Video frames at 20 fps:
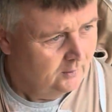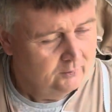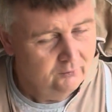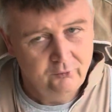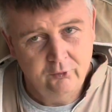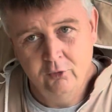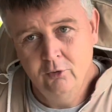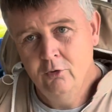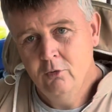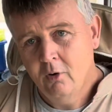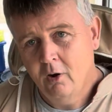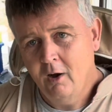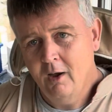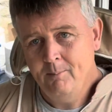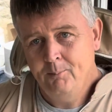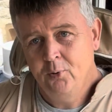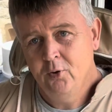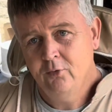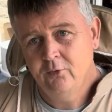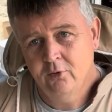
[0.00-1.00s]
do I
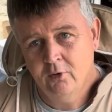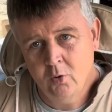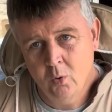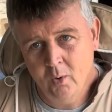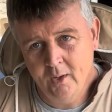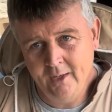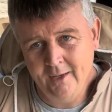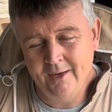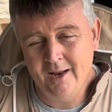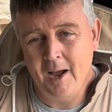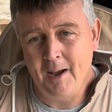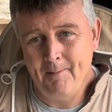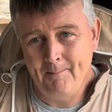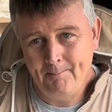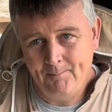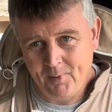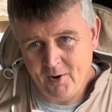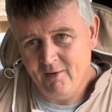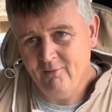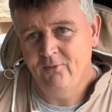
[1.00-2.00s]
put the queen
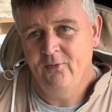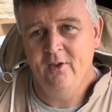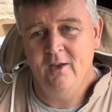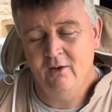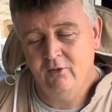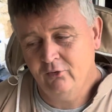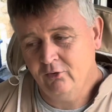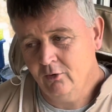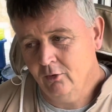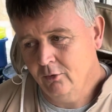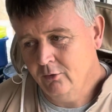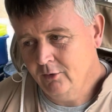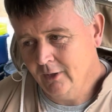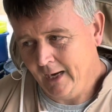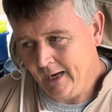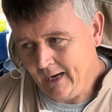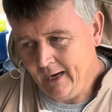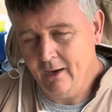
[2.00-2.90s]
above the excluder?